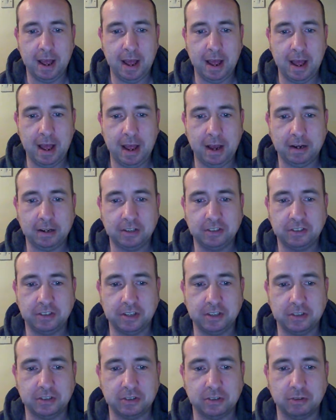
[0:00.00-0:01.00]

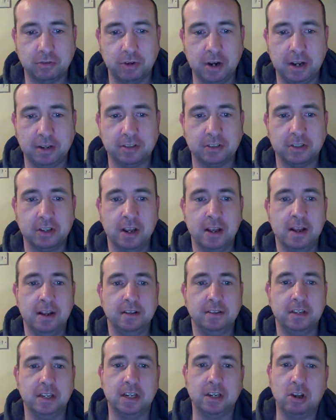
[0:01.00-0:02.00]
access to grant.
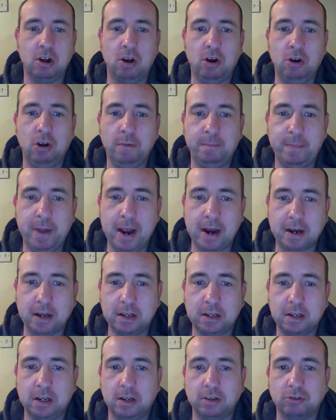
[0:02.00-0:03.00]
The
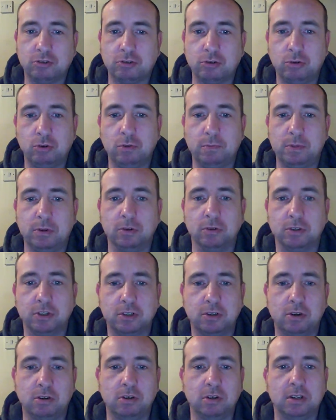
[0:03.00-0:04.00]
Callback Control
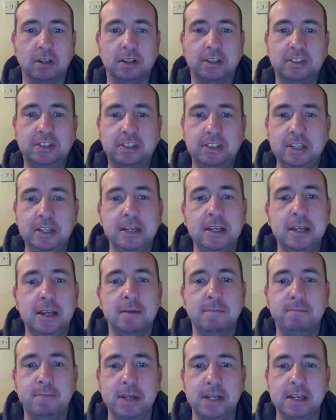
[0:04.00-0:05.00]
Protocol,
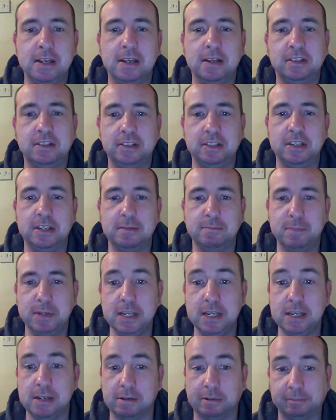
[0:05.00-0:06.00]

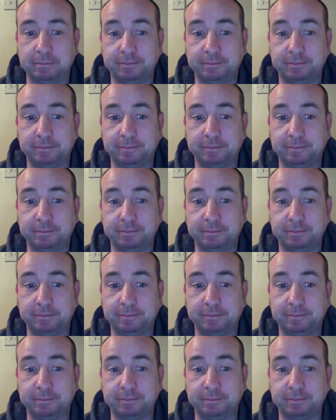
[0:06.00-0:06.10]
CBCP.